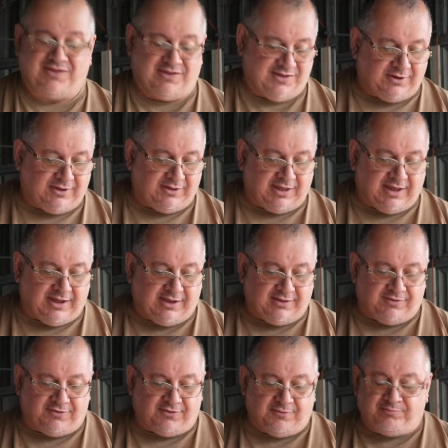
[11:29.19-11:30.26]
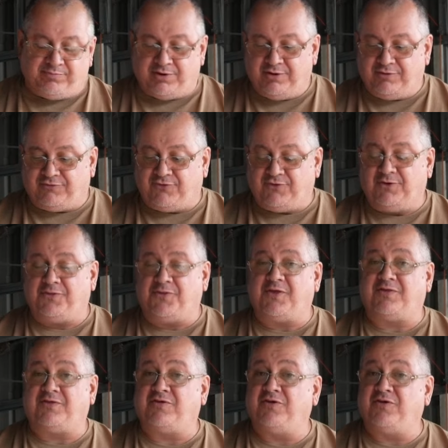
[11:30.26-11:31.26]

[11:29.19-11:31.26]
In regards to Bluetooth, it's